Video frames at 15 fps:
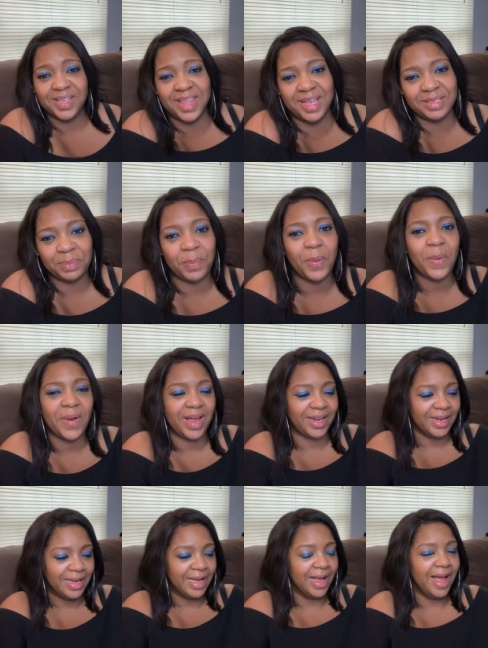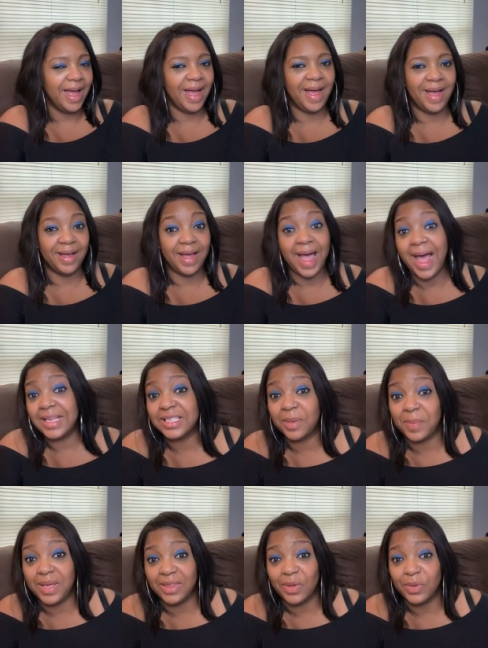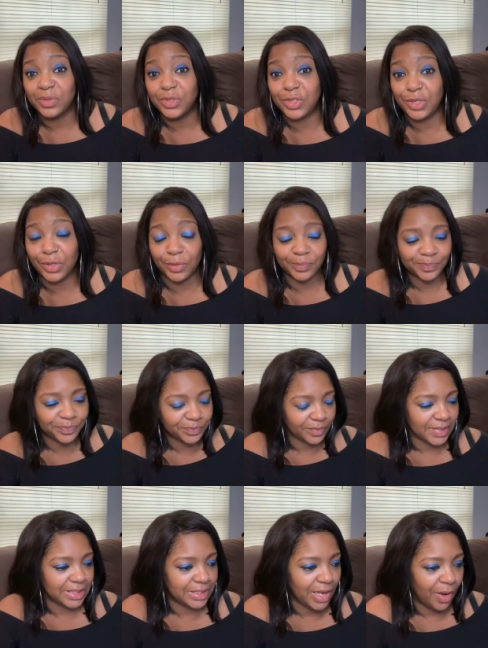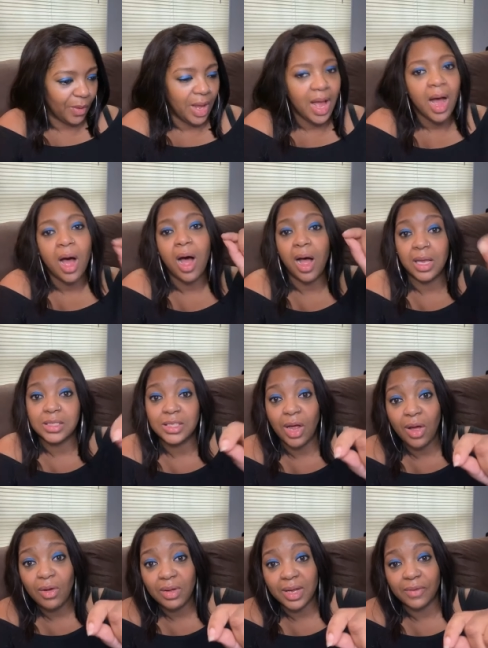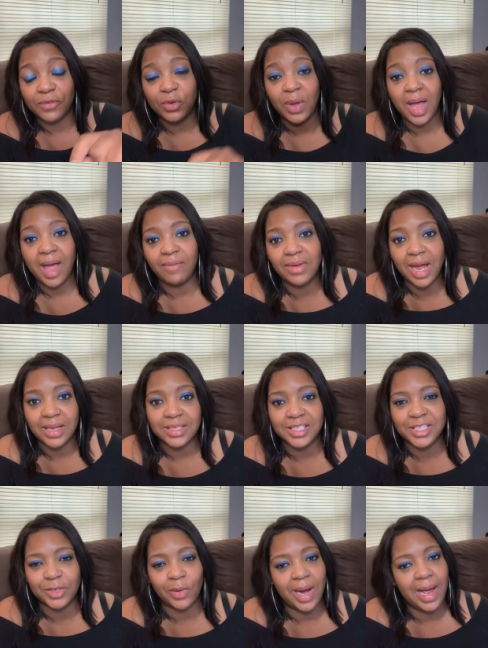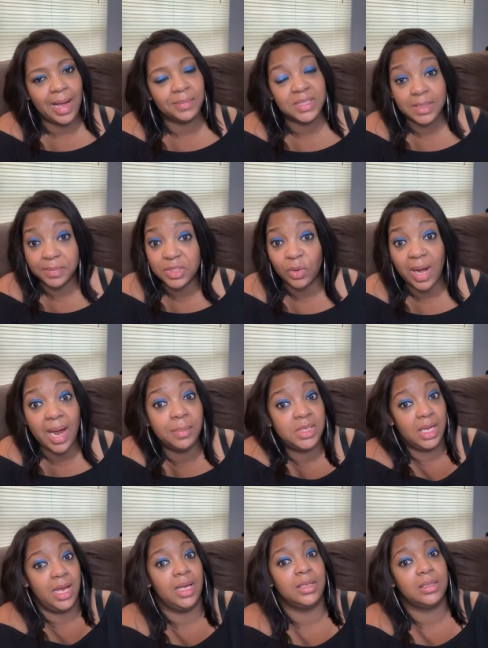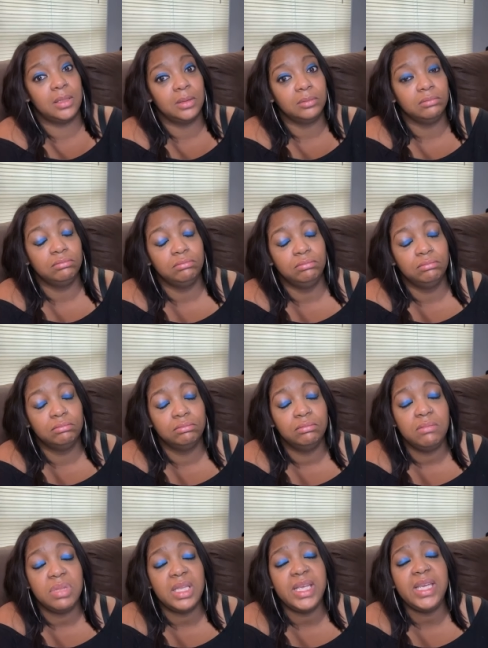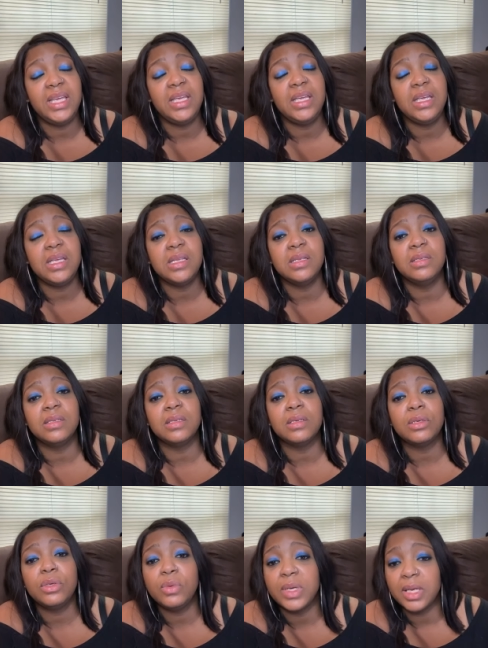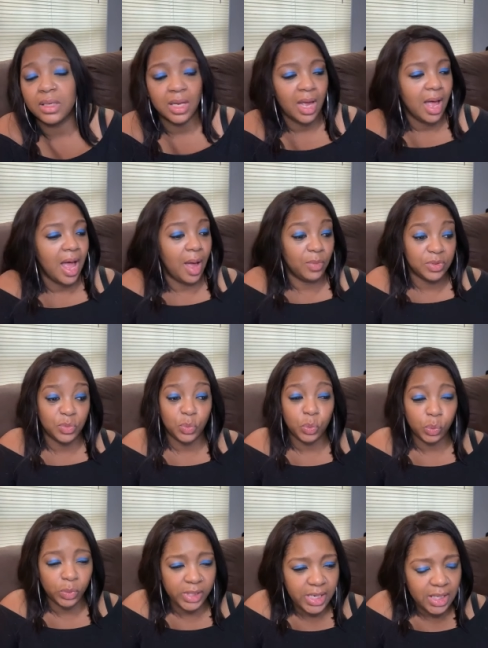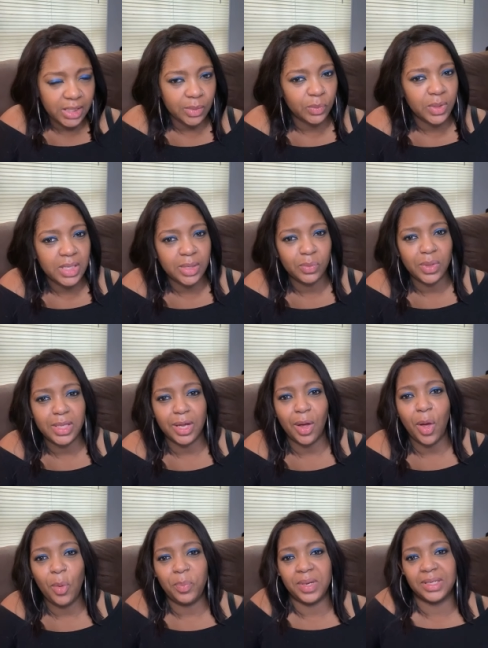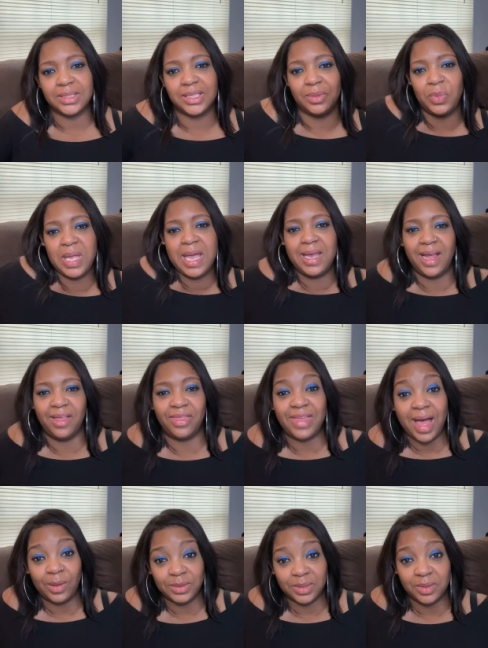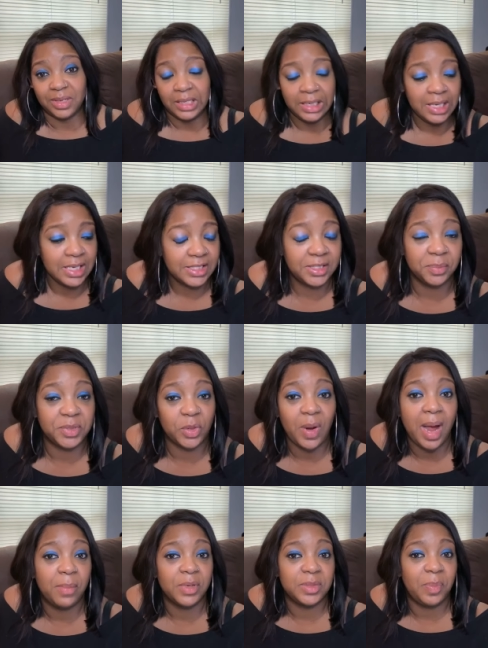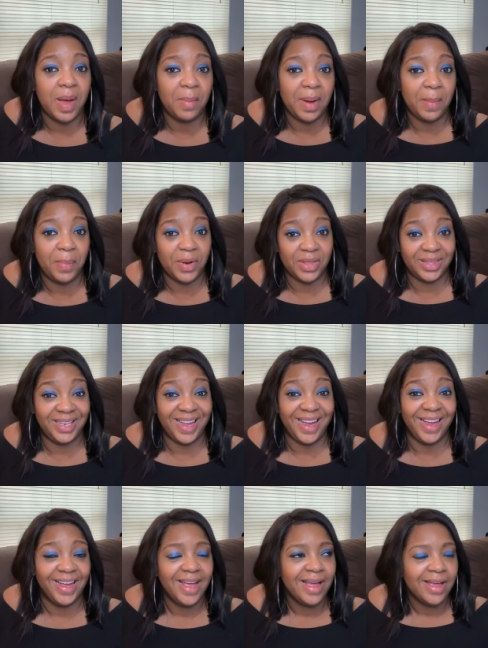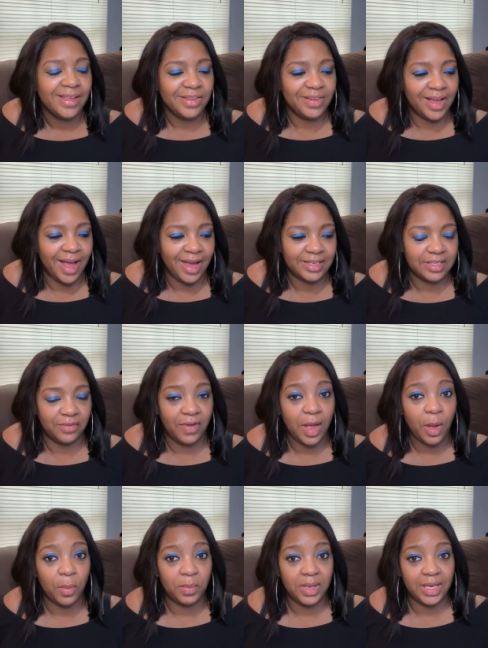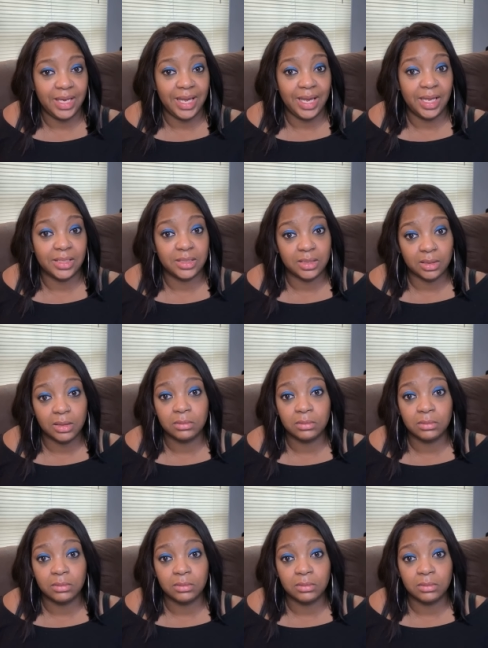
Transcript: this point, uh, ask me those too. So also, if you have not subscribed, subscribed yet, please do it. I was really, really, really hoping to hit a thousand subscribers by my birthday. You guys have helped me get